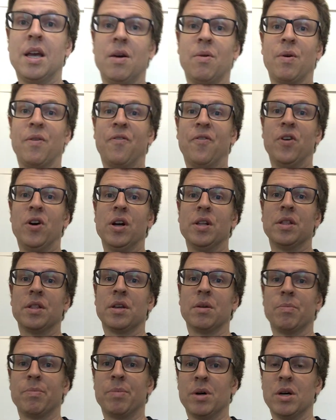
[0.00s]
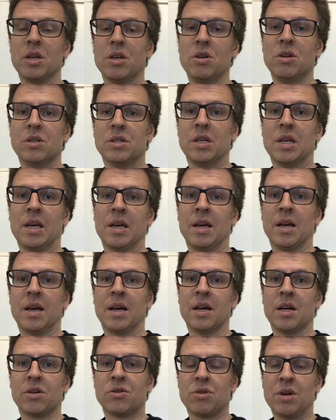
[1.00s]
So yeah, we find that by using
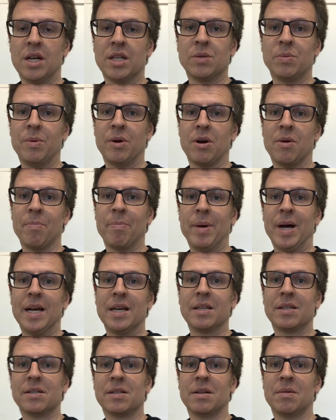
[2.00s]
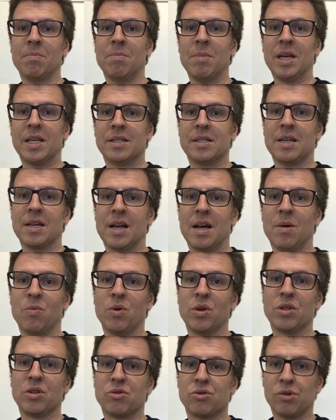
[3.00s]
uh, transparent base and mixing
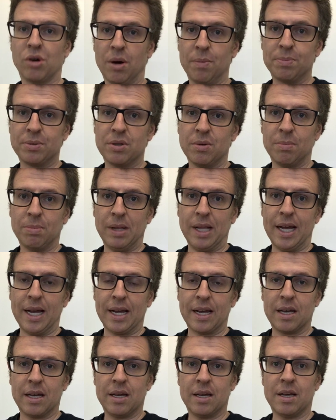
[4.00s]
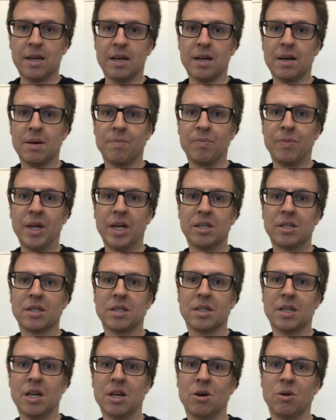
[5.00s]
up with drops of black, um, that
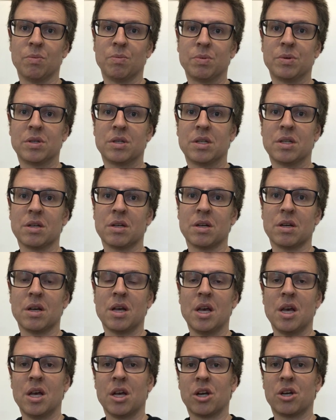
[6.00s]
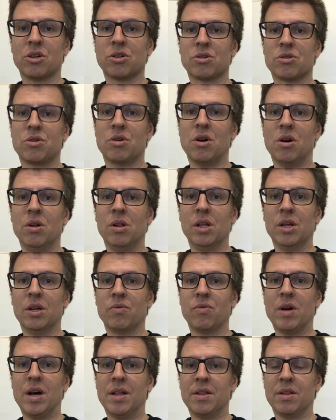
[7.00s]
just helps to control
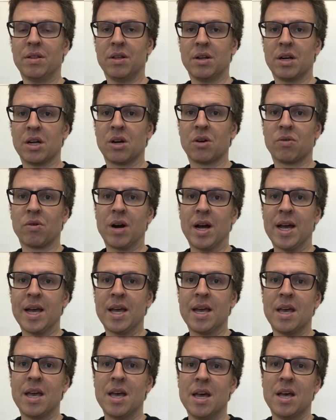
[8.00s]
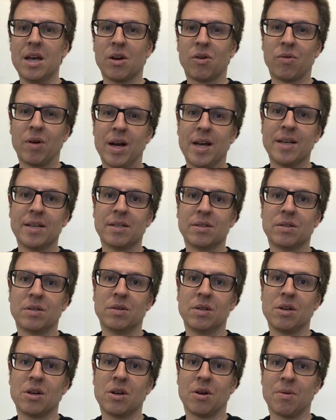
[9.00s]
it rather than a grey.
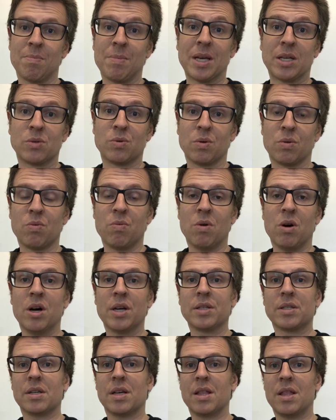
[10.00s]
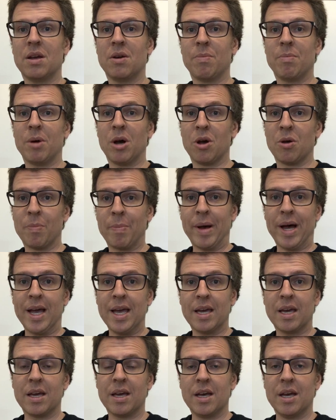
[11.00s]
Greys you got to mix with white, so they're
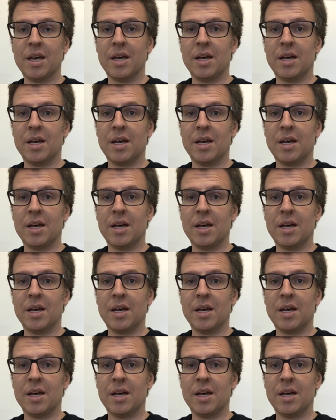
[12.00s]
opaque.